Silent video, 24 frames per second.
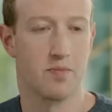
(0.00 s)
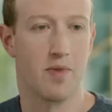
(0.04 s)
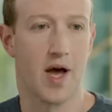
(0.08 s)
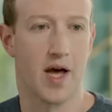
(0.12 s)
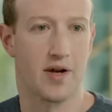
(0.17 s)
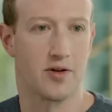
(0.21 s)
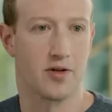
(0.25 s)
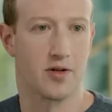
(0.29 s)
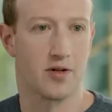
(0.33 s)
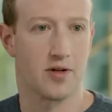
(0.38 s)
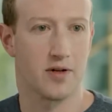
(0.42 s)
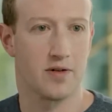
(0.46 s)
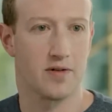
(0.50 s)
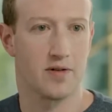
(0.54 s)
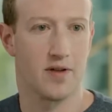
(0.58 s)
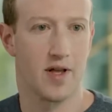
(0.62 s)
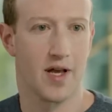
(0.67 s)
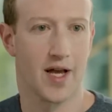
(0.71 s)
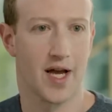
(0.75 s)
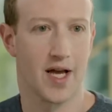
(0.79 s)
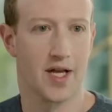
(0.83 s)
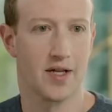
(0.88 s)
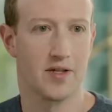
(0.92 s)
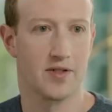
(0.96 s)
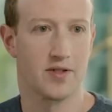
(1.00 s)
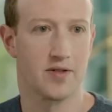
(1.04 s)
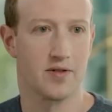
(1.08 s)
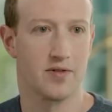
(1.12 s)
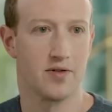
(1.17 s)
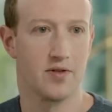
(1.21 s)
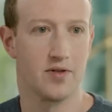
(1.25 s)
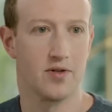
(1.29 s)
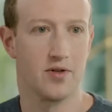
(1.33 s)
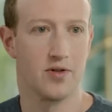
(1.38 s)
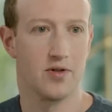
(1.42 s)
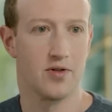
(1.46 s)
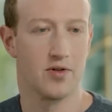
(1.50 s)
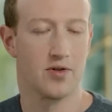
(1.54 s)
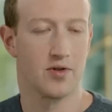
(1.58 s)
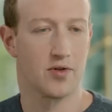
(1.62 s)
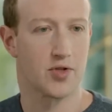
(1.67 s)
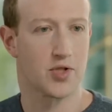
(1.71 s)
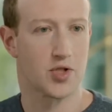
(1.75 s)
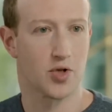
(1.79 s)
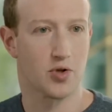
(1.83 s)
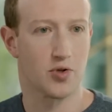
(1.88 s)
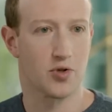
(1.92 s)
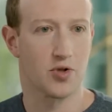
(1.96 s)
matter, and
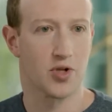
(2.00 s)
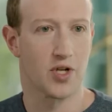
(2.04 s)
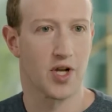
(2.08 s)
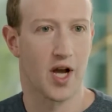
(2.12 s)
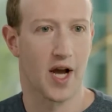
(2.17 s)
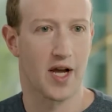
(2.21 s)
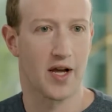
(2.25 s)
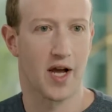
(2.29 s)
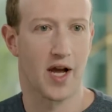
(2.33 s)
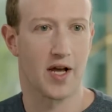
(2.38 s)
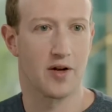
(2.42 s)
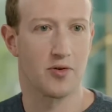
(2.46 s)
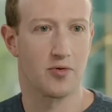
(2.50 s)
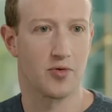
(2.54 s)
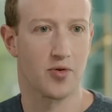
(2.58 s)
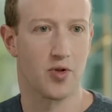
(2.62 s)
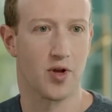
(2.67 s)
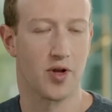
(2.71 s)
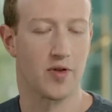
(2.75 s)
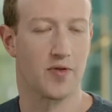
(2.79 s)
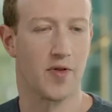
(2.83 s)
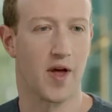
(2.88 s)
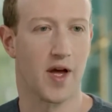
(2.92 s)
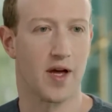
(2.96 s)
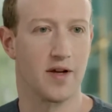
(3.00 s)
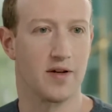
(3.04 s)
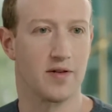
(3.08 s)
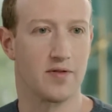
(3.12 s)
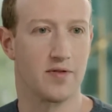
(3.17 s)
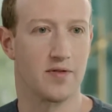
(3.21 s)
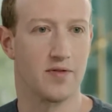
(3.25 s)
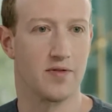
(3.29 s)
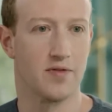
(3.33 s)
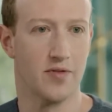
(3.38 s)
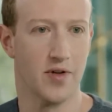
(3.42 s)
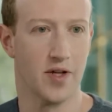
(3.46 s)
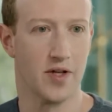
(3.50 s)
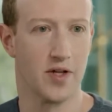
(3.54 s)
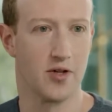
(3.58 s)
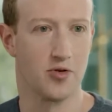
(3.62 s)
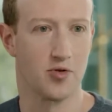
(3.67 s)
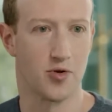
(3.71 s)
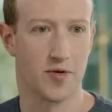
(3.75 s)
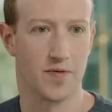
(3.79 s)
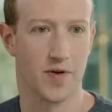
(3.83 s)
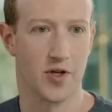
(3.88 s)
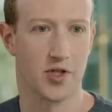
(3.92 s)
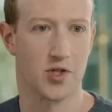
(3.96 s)
certainly I don't think that
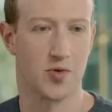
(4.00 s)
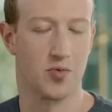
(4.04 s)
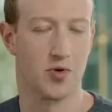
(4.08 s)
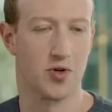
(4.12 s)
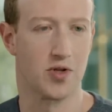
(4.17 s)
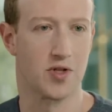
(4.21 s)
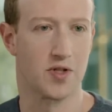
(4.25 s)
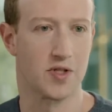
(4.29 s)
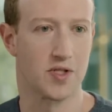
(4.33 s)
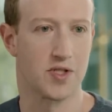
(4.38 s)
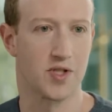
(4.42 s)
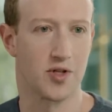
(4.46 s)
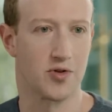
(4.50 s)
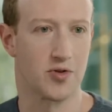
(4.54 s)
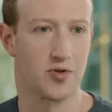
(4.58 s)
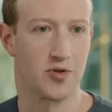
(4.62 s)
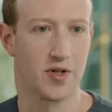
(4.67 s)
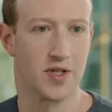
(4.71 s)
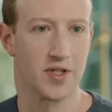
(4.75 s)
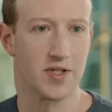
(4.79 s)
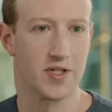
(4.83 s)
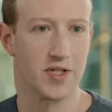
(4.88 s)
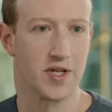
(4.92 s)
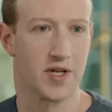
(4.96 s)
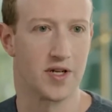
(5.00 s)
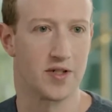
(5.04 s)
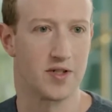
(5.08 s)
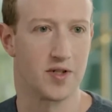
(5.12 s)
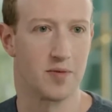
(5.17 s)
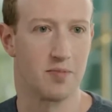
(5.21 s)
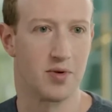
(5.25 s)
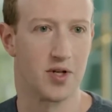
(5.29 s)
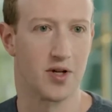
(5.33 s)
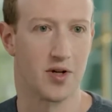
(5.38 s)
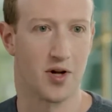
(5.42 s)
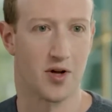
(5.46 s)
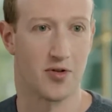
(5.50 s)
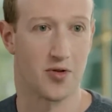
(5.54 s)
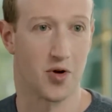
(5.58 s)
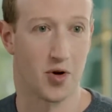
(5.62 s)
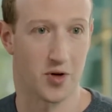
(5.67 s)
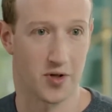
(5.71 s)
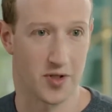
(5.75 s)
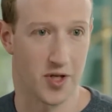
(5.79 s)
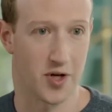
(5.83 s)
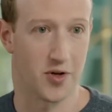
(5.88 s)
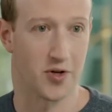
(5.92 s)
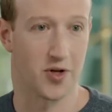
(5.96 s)
either of us would consider India to be an
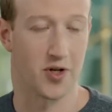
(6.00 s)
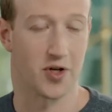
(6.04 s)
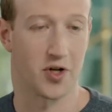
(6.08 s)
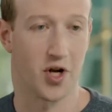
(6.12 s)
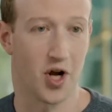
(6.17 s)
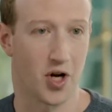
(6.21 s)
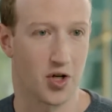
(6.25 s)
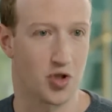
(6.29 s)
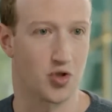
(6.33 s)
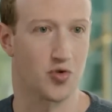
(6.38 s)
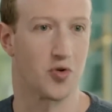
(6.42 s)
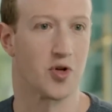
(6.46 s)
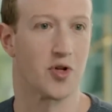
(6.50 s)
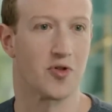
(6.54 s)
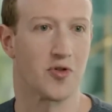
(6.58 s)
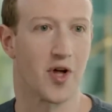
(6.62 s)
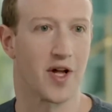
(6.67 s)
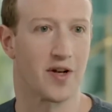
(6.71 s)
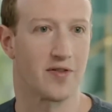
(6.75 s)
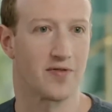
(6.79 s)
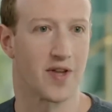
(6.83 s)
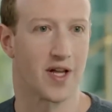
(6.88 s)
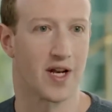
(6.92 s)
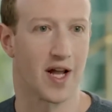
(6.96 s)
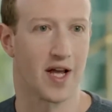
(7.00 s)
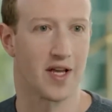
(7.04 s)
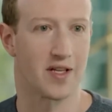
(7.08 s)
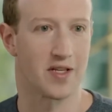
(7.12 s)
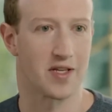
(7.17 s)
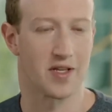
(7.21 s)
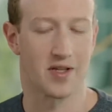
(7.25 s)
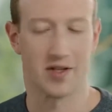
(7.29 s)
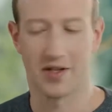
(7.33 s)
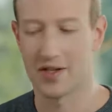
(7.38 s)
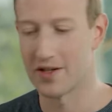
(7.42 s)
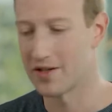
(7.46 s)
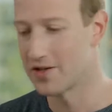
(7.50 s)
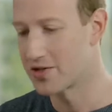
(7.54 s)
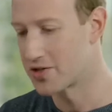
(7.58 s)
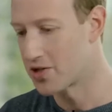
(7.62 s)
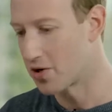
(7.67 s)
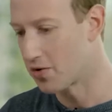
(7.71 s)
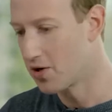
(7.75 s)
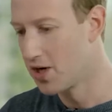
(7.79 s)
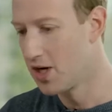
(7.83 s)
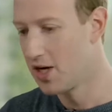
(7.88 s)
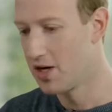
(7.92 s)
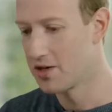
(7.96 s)
authoritarian country that has.
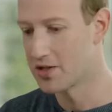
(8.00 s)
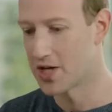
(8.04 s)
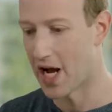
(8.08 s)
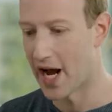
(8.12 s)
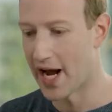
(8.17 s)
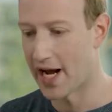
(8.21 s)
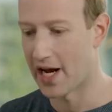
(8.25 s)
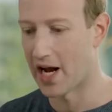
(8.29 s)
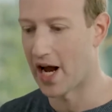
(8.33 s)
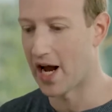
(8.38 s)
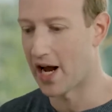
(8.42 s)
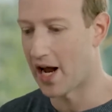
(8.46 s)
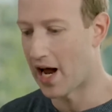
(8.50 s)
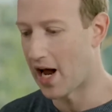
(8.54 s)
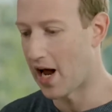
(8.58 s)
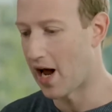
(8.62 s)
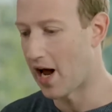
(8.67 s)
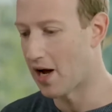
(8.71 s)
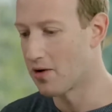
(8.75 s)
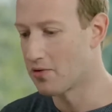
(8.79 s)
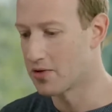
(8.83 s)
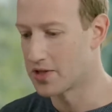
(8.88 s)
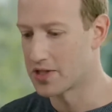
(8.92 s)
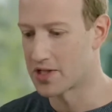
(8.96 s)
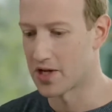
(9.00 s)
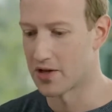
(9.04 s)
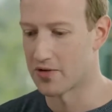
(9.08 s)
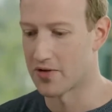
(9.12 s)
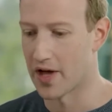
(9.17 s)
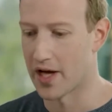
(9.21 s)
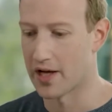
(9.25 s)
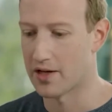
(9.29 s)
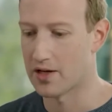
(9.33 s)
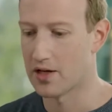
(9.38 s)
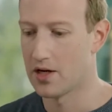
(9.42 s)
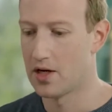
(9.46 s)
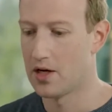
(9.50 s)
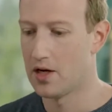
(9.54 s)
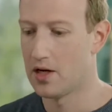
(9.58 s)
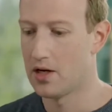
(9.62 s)
So I would say that.